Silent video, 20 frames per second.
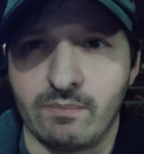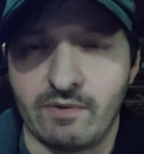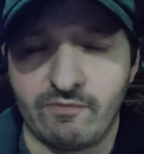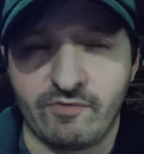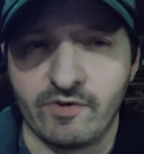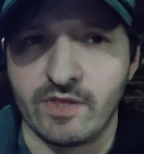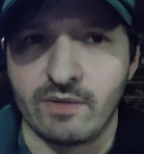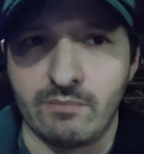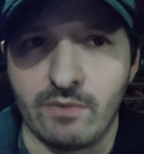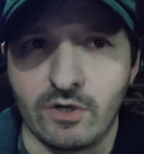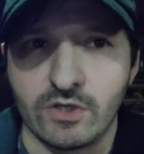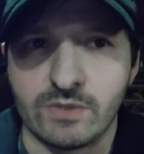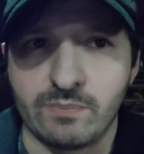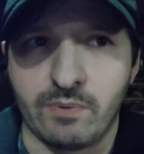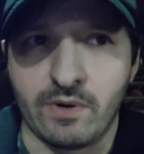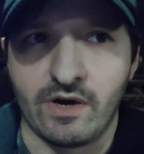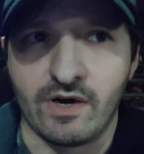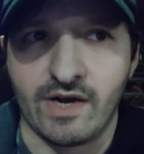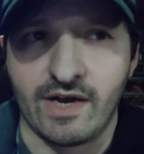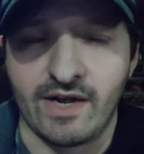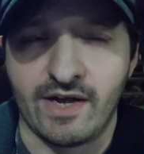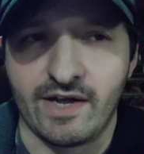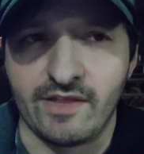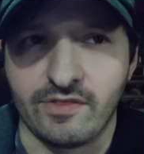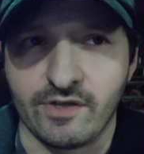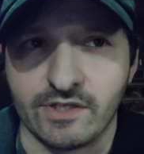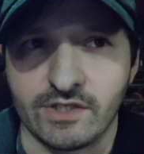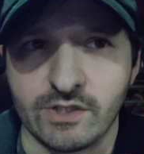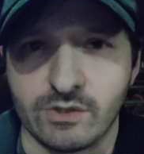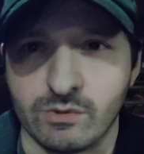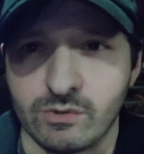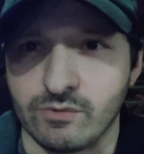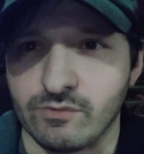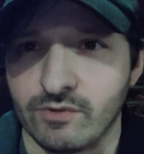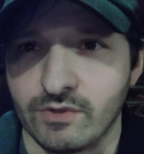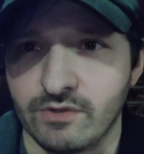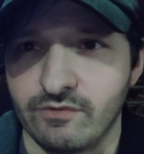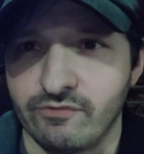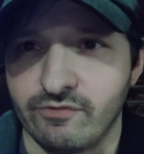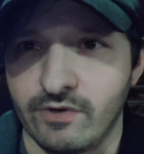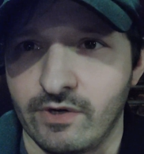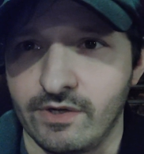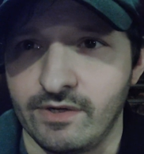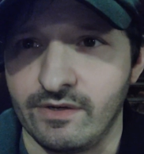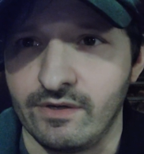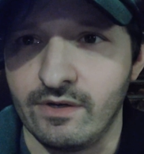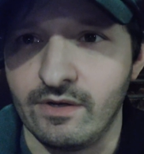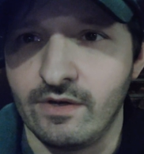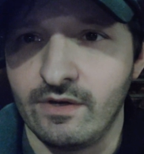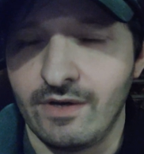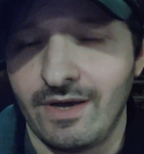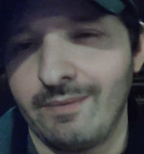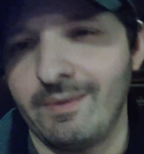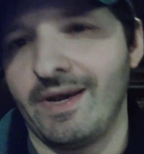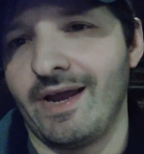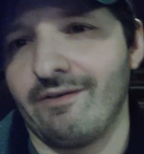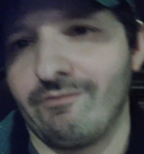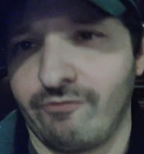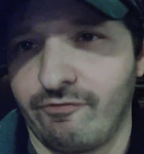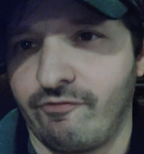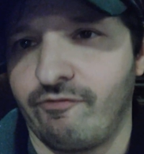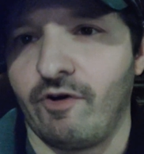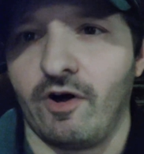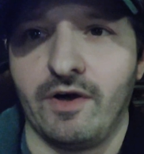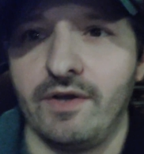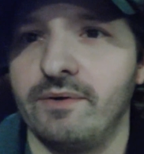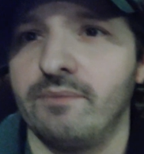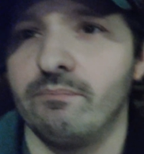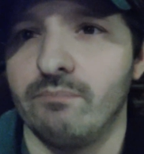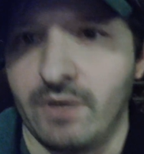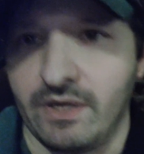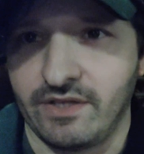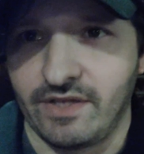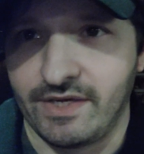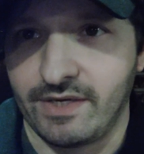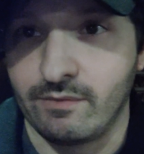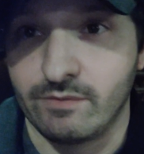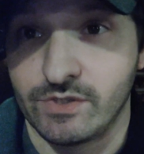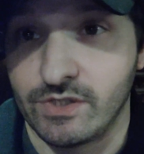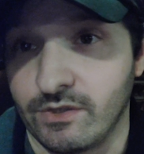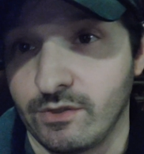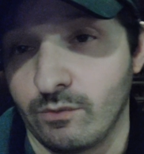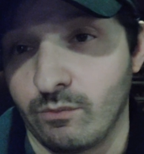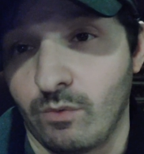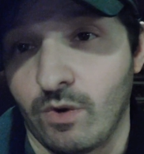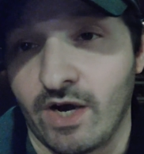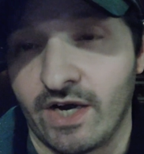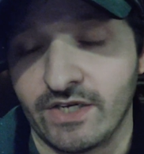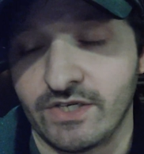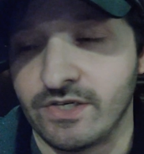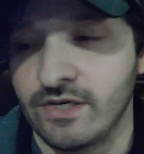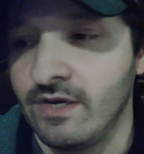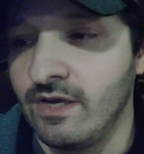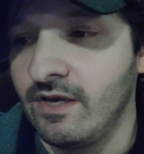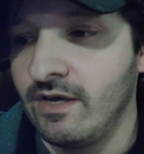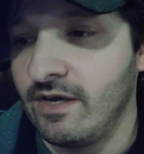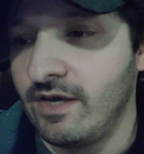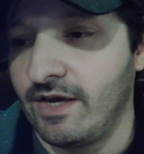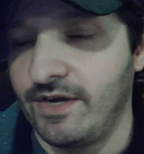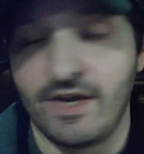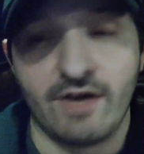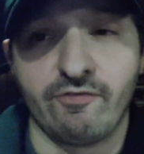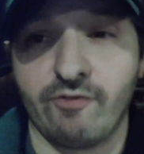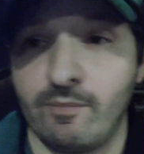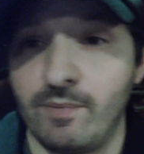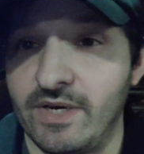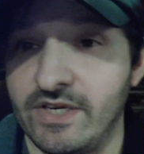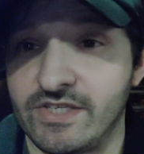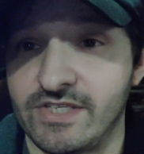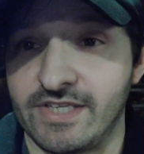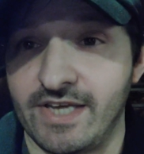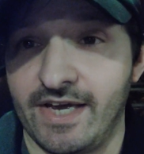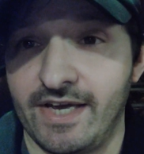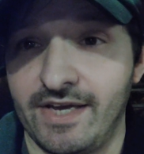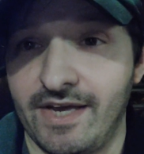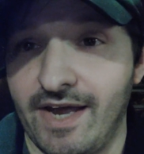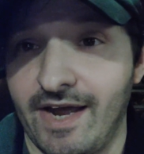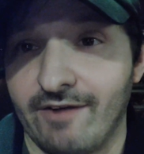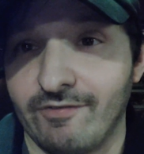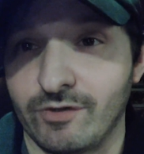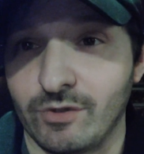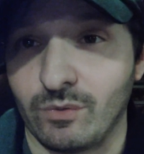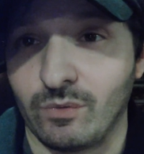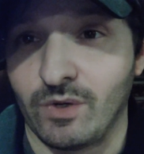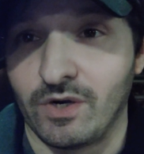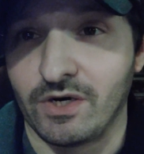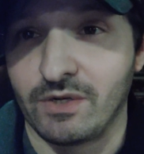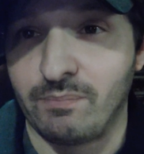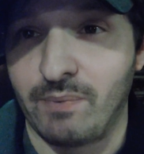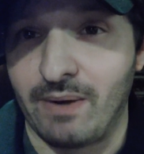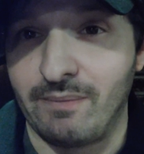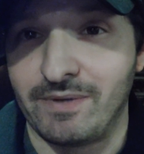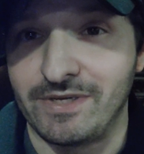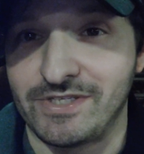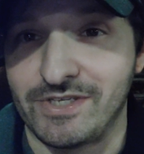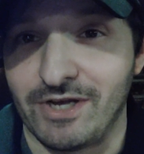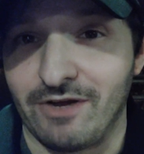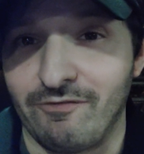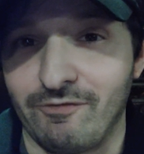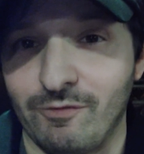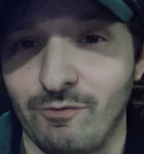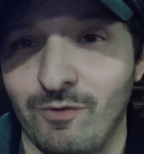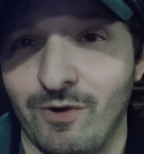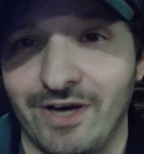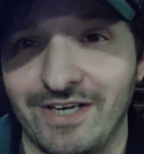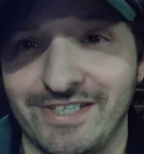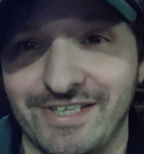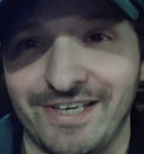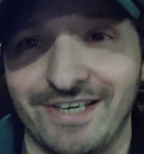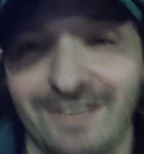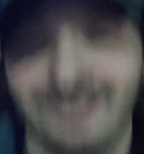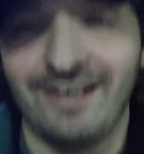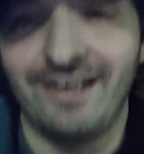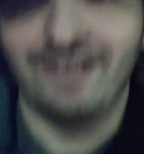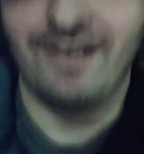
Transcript: But for the most part, I thought this was really fun. I mean, not fun, but like it good watch. Enough for me to stay after work by myself and watch it.